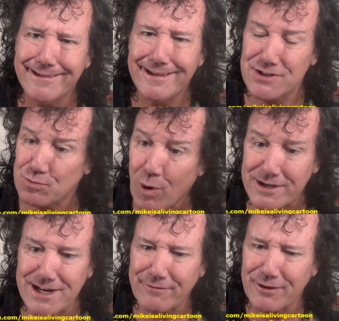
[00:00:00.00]
Just
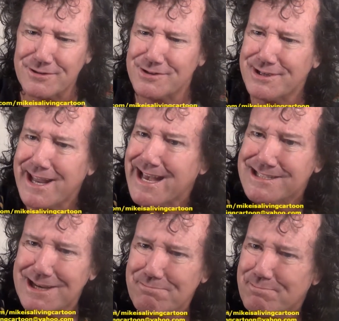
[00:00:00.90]
watch out for those
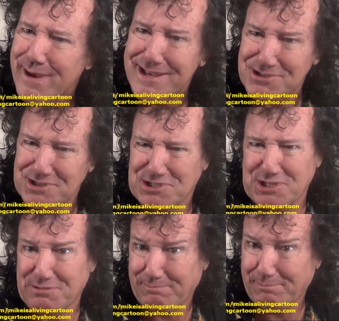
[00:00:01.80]
nasty pests.